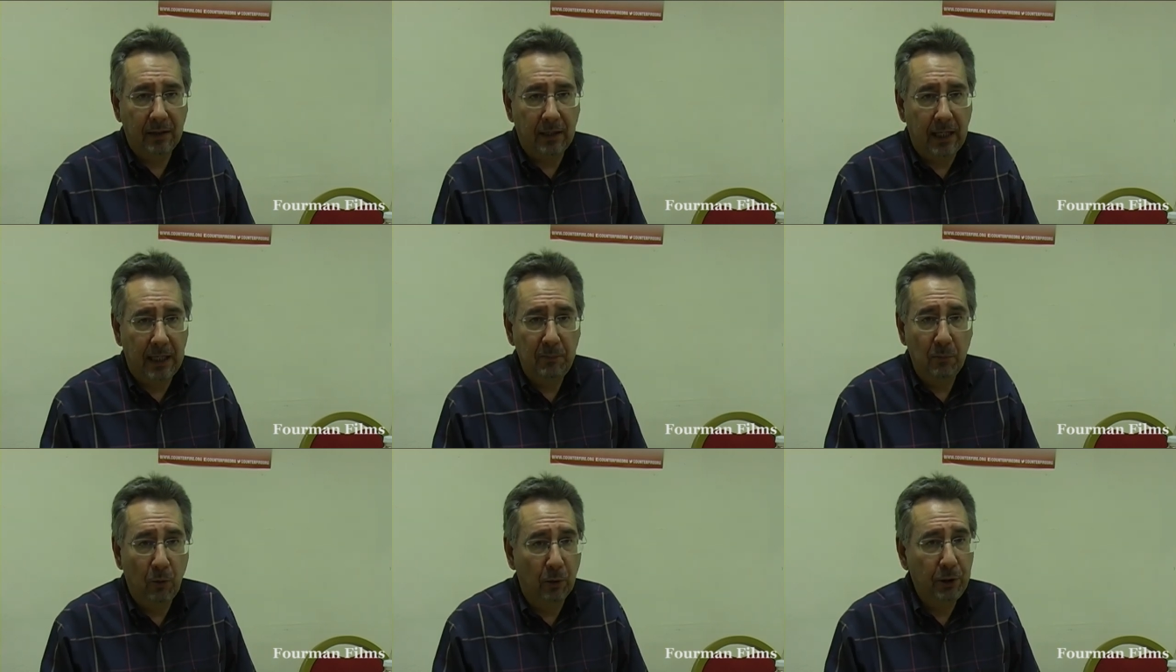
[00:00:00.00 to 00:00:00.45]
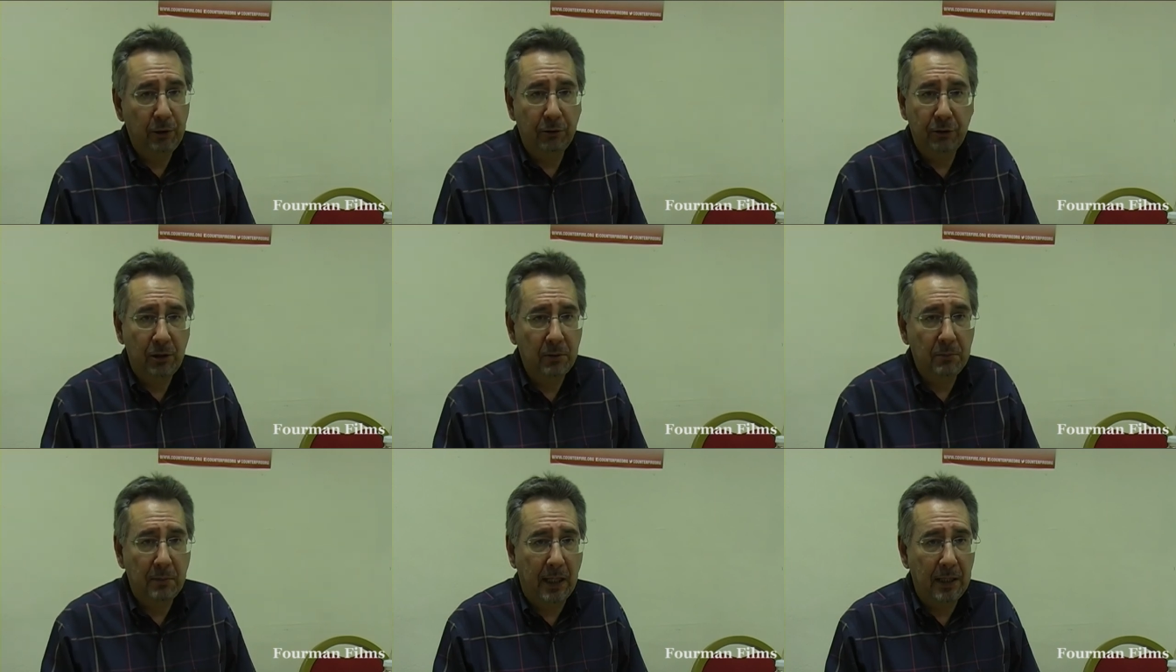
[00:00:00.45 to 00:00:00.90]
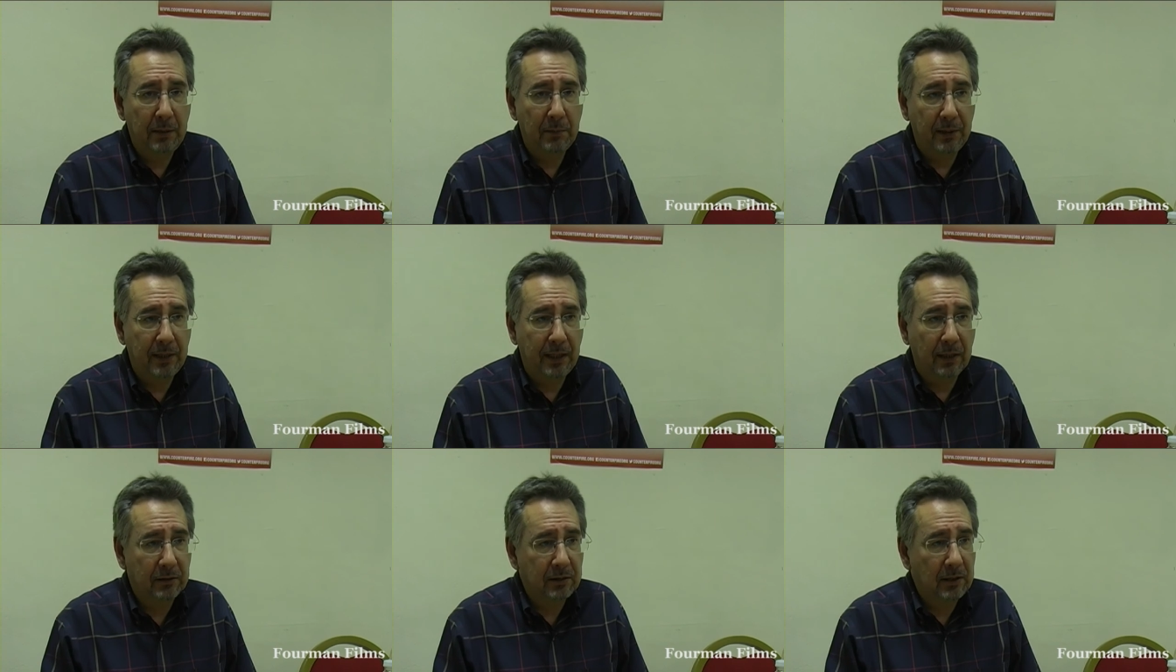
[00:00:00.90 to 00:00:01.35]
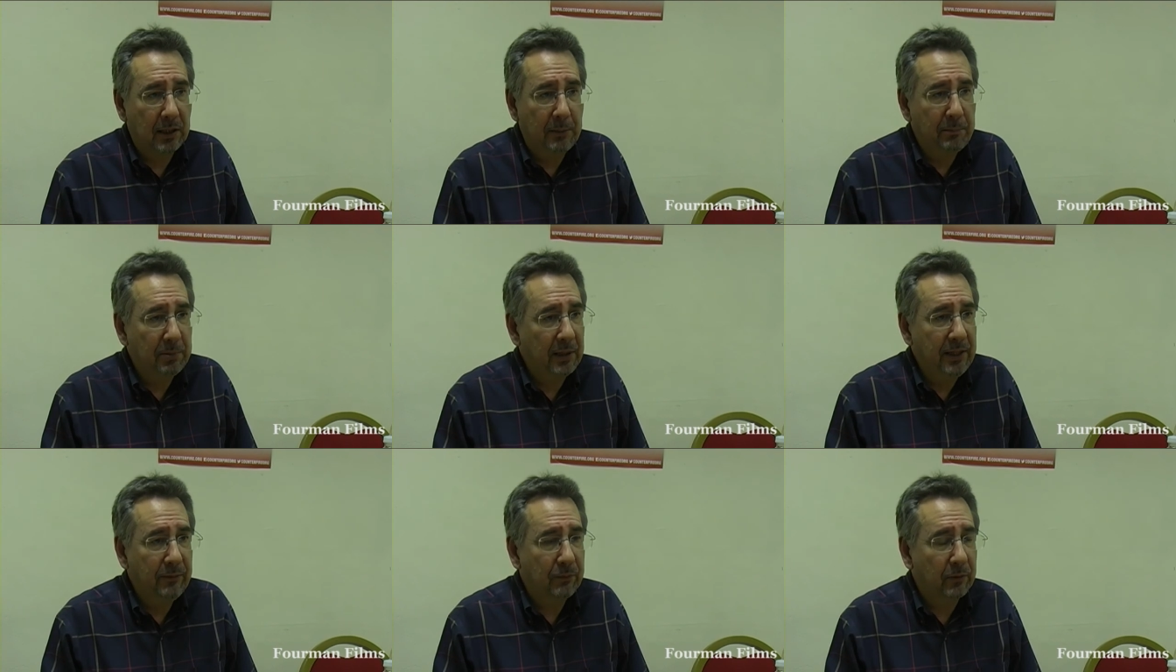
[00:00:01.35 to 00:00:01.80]
any more than you assume about anybody else that they
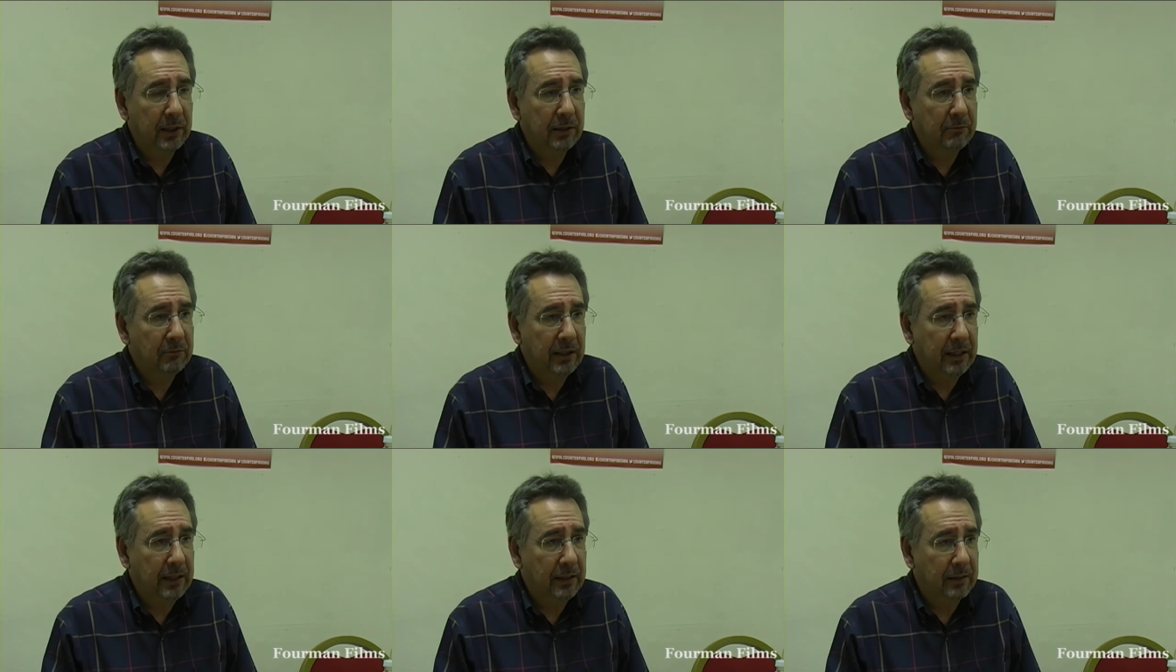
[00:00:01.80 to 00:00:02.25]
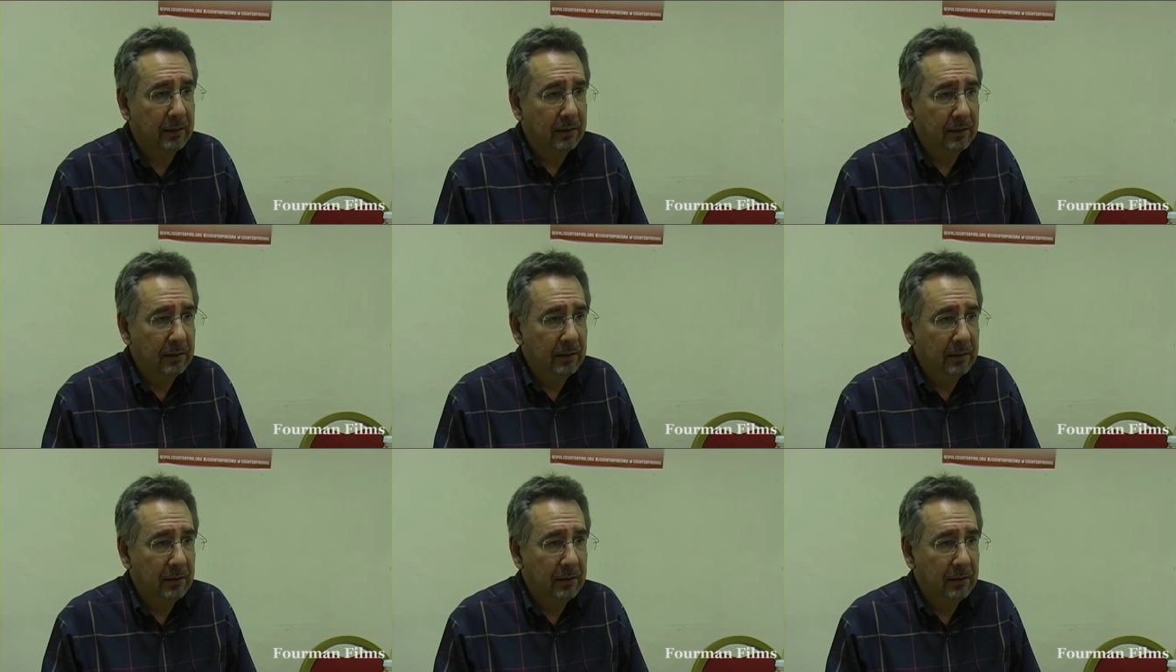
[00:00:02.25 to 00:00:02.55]
believe what they read.